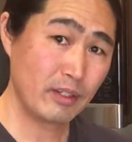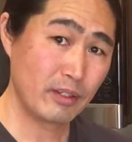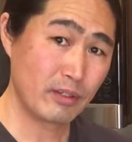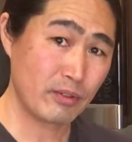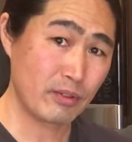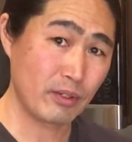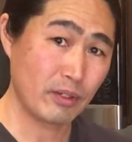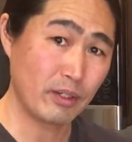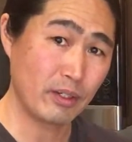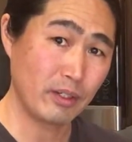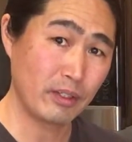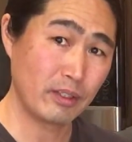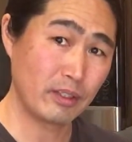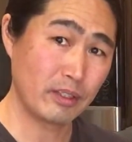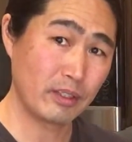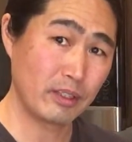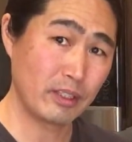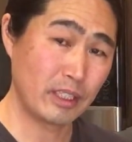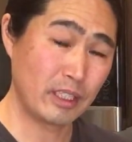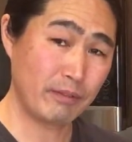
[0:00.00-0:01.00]
So
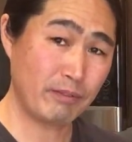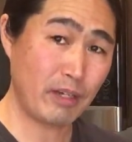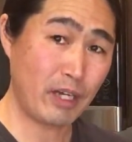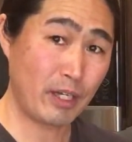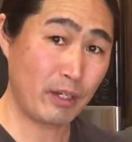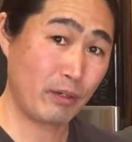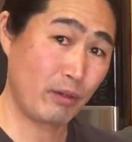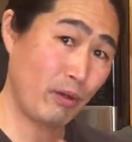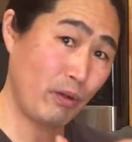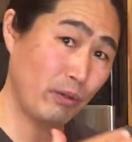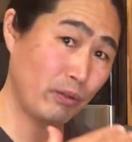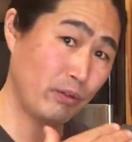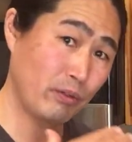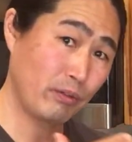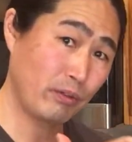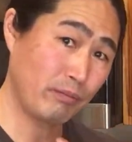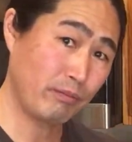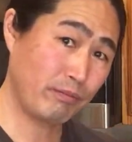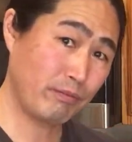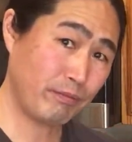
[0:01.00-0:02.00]
if I go
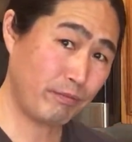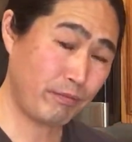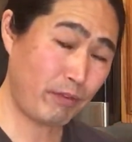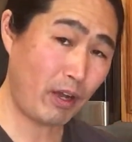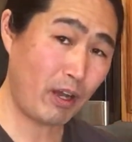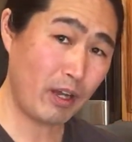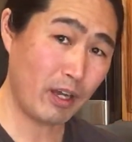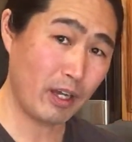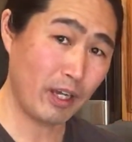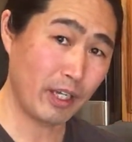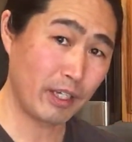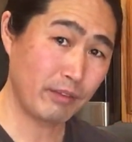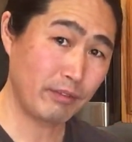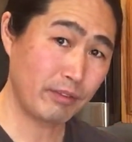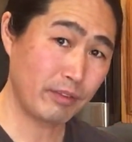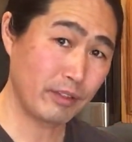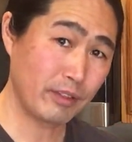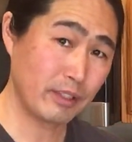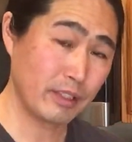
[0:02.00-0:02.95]
to 5,